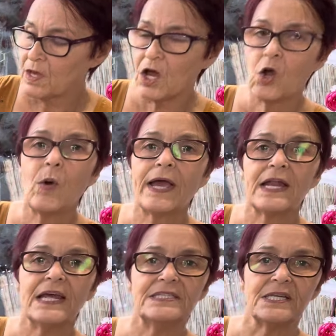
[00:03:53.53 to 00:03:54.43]
a quick
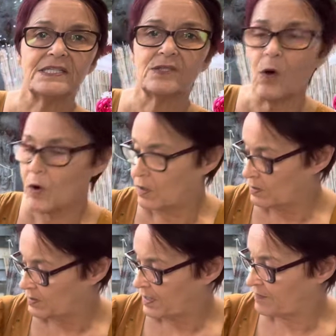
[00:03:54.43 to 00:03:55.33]
and easy sew
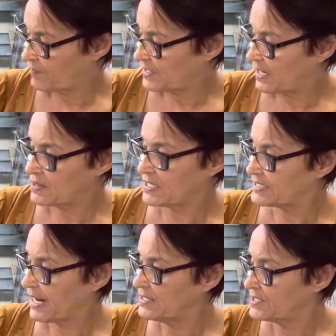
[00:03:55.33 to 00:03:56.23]
if I'd had the
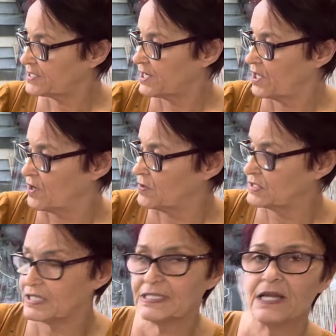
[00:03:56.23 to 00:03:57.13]
sense to use
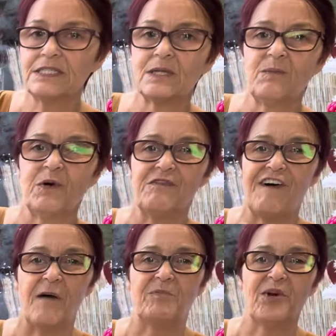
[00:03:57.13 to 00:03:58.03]
a sensible
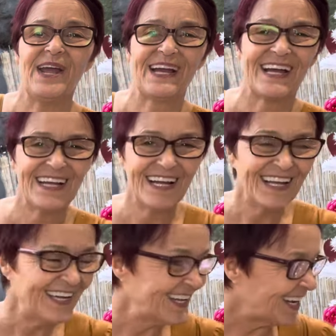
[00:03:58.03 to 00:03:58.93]
fabric.
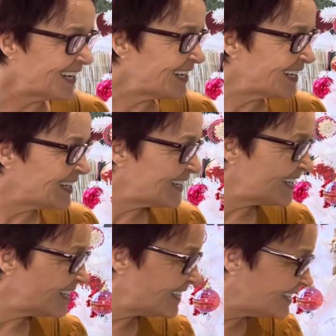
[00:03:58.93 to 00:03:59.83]
And
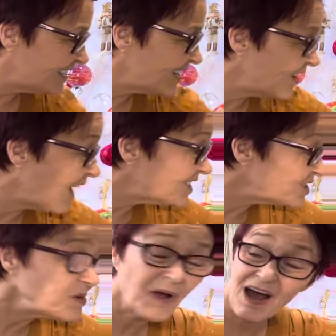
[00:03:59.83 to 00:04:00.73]
I
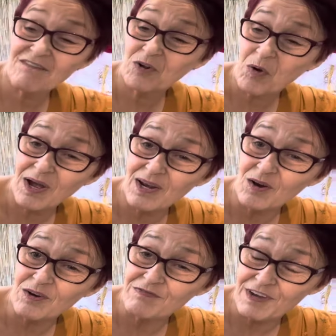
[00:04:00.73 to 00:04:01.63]
do have quite a
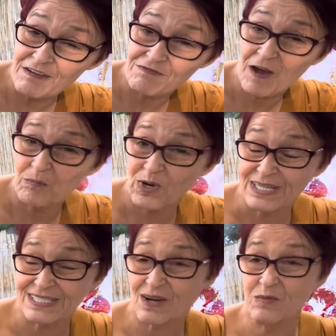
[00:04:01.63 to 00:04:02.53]
lot of knit
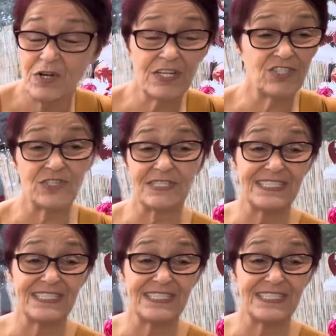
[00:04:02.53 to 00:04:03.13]
fabrics that would have just